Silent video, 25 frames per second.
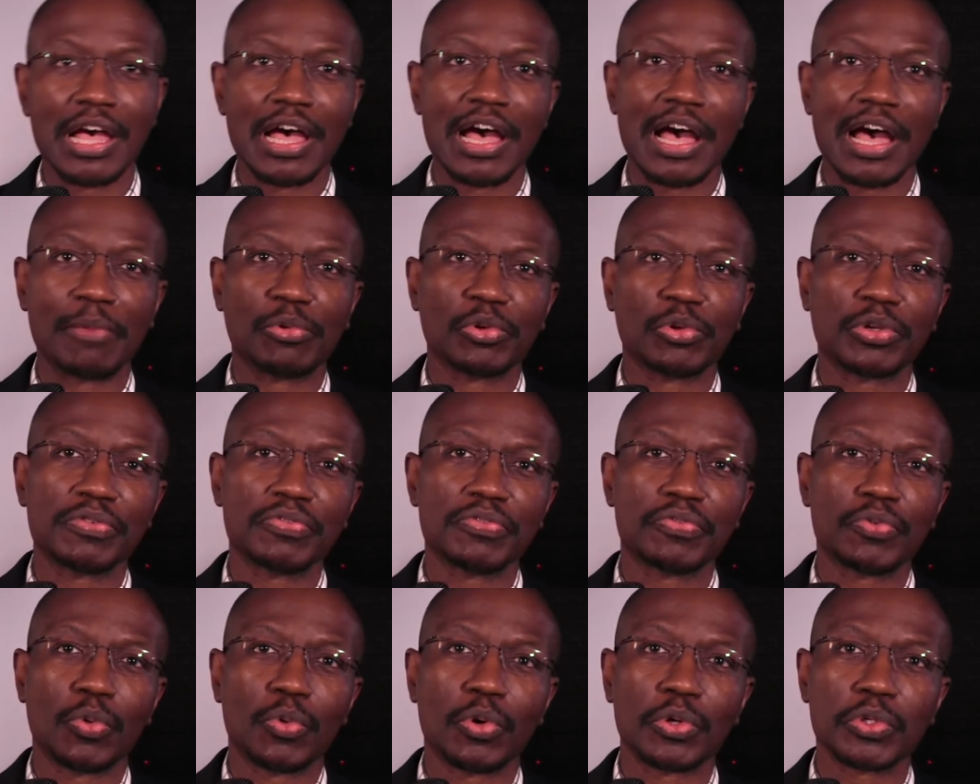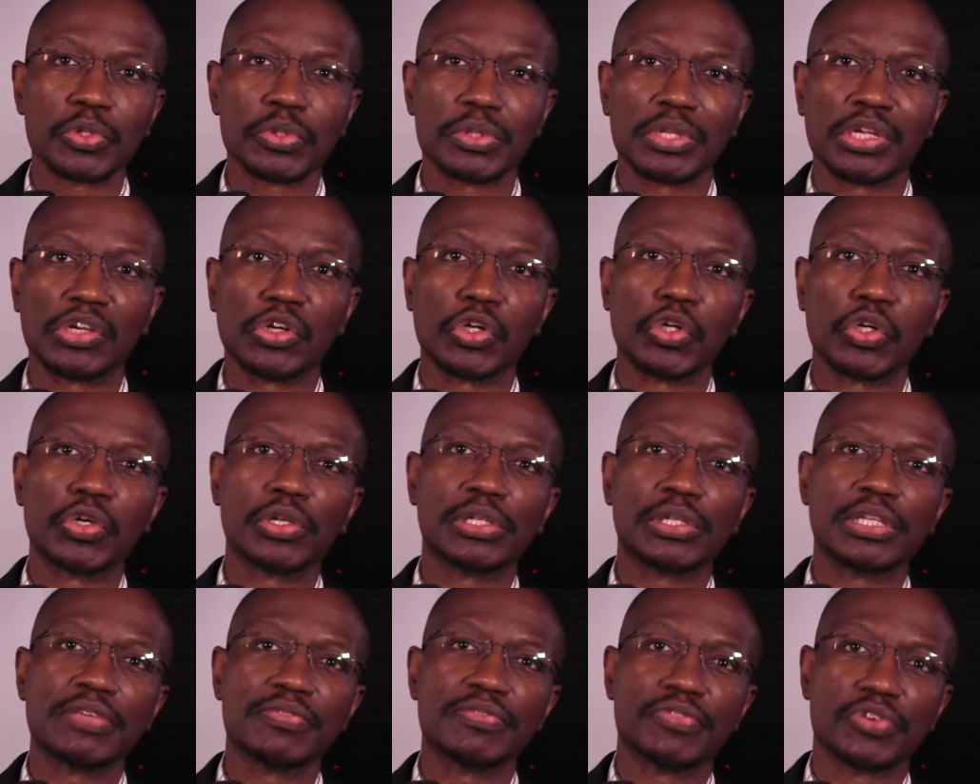I'm looking forward to the
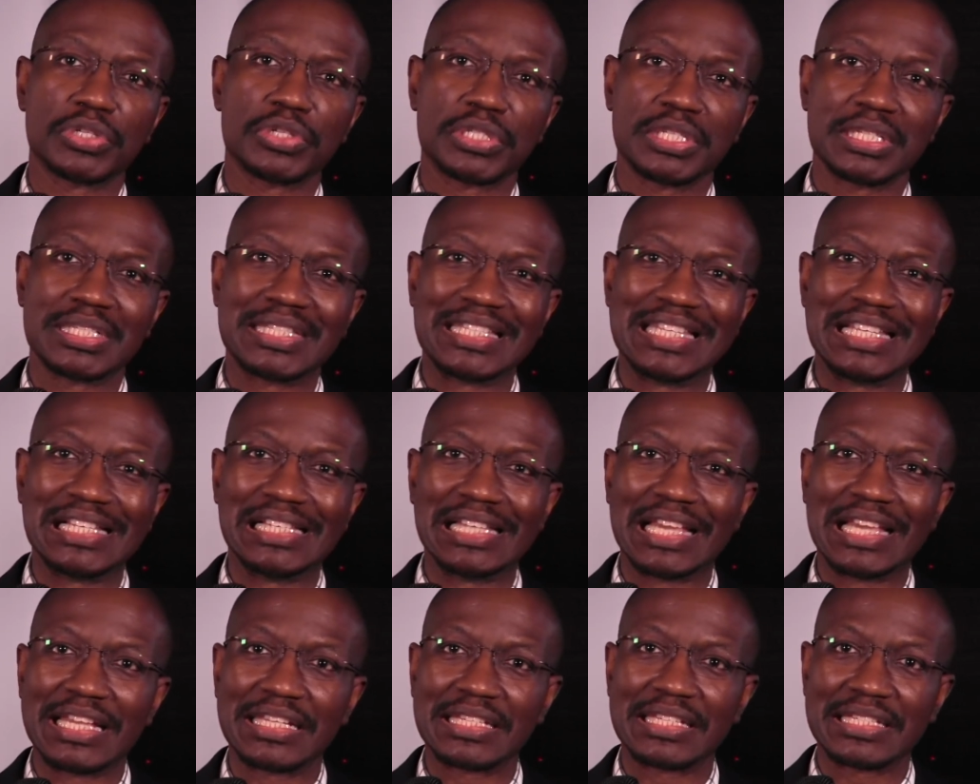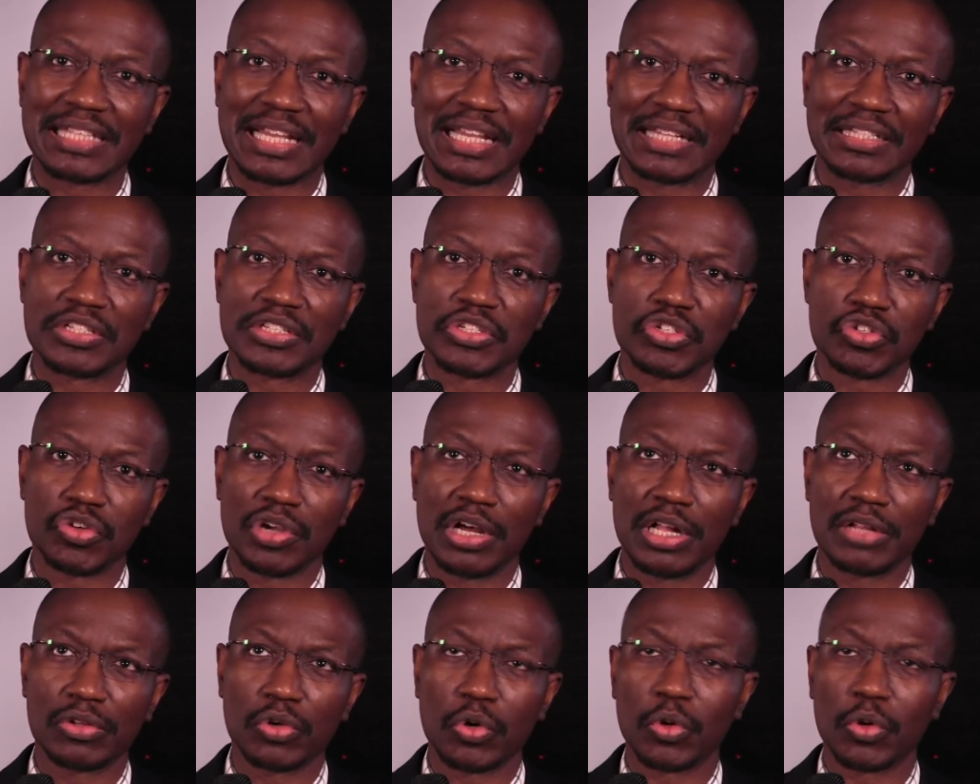early versus delayed statin
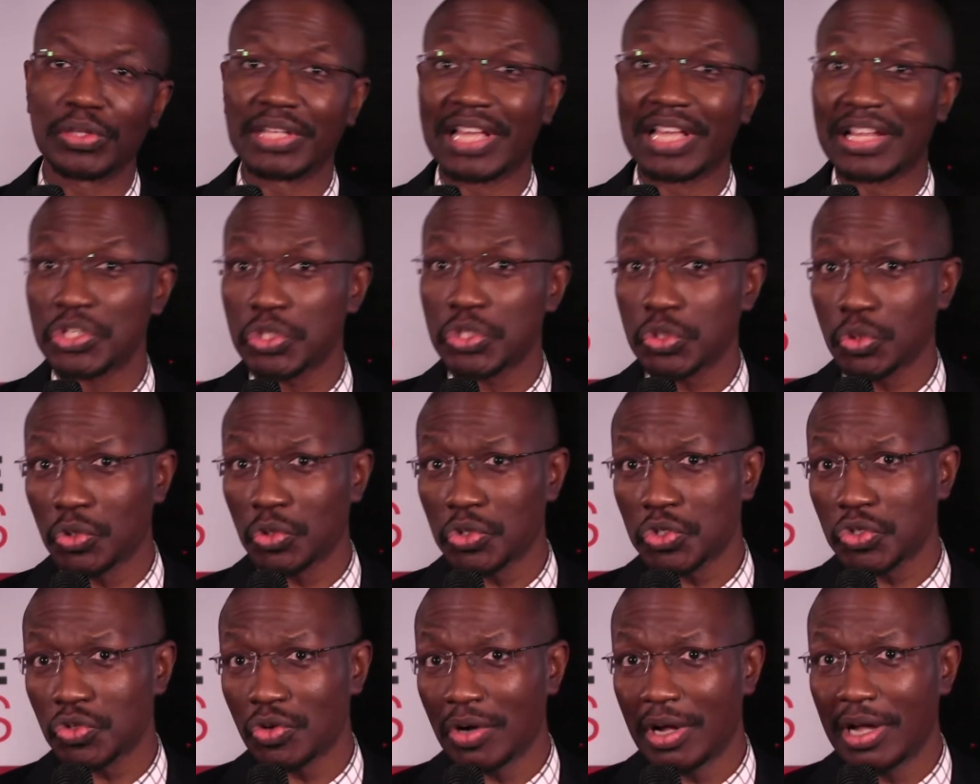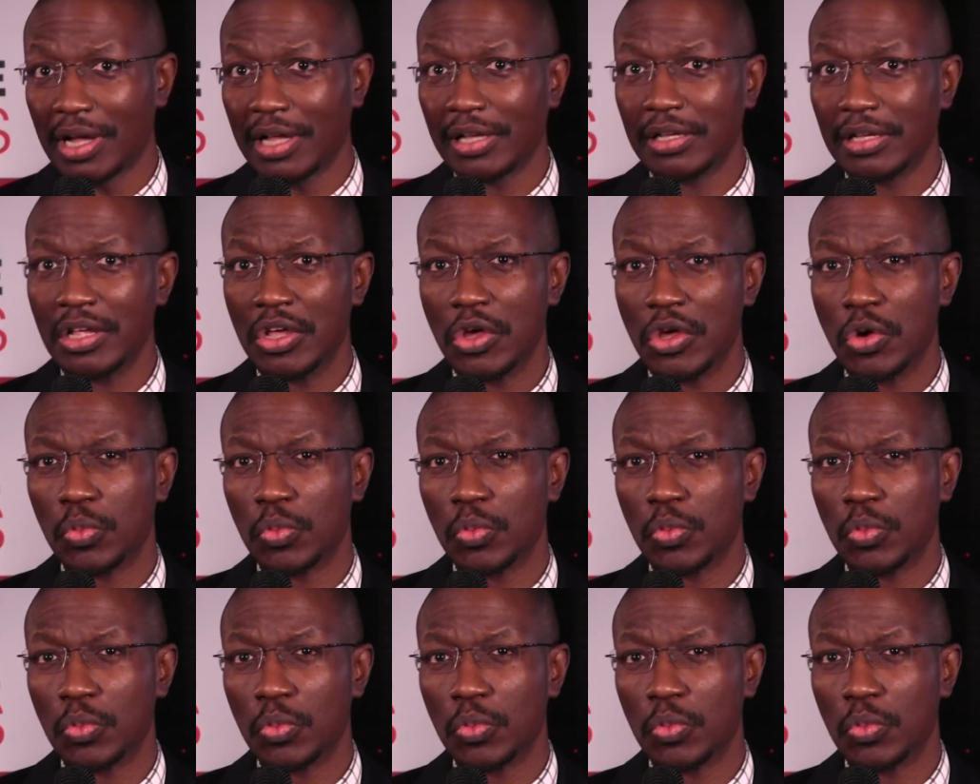trial called the ASSORT trial,